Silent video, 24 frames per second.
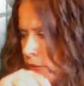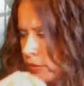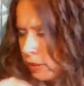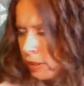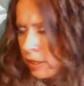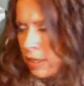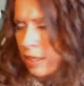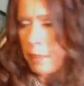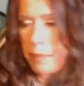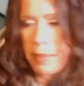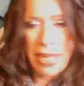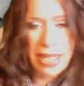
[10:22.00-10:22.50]

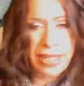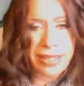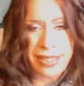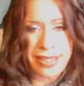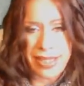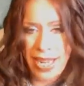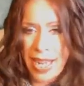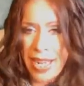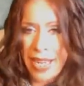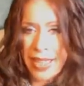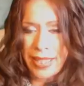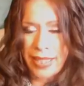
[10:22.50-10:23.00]
about
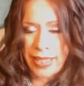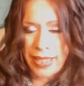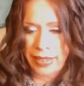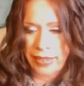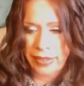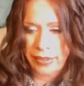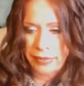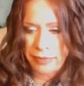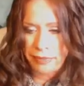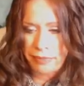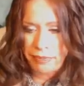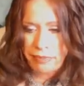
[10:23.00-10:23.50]
Tadych.
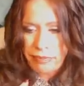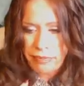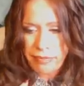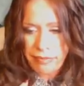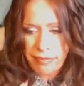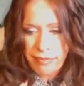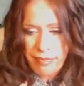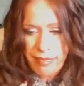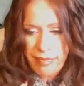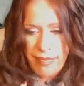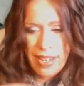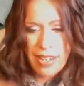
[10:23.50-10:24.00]

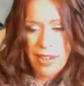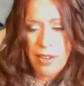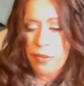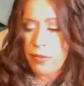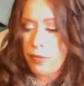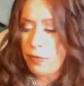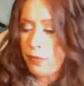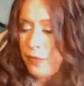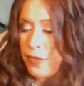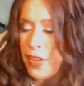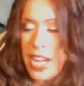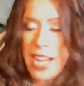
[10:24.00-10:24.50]

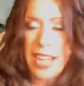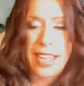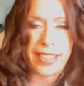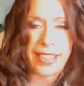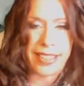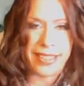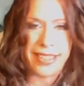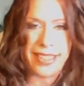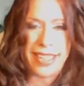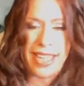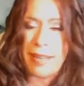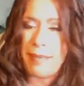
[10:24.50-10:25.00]
Fuck,
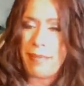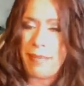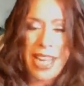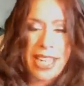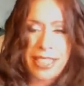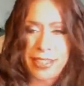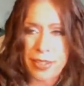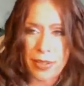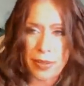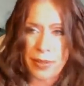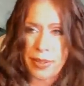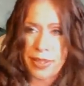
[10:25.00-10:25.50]
I'm not
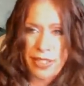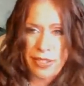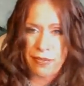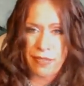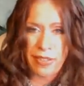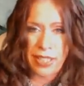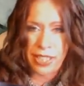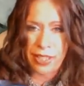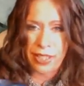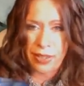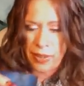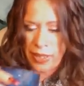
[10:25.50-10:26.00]
doing this
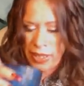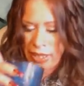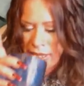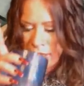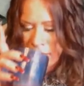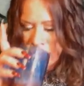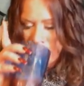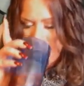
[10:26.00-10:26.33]
video again.